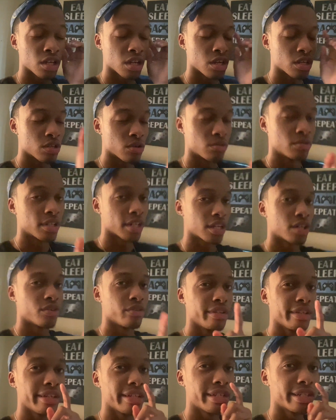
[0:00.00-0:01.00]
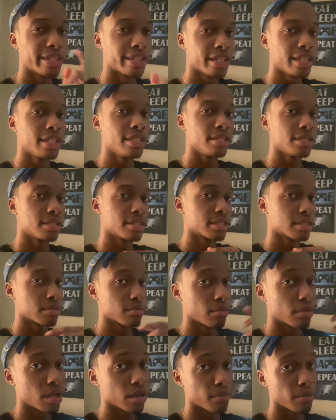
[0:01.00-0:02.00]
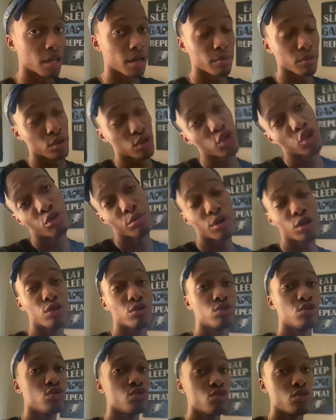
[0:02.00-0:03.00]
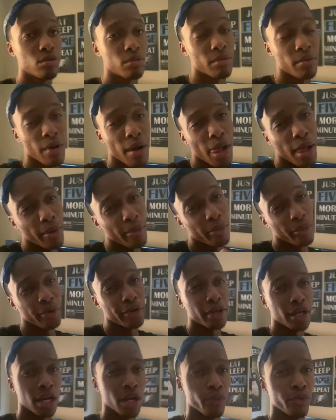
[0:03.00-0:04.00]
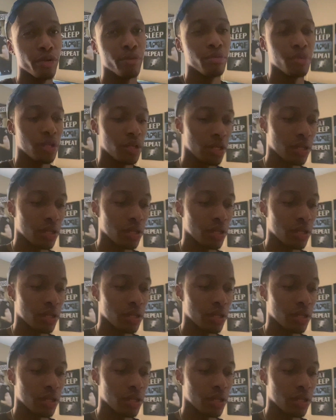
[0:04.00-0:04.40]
go check on these sheets. My mama told me to go do. Bring y'all with me.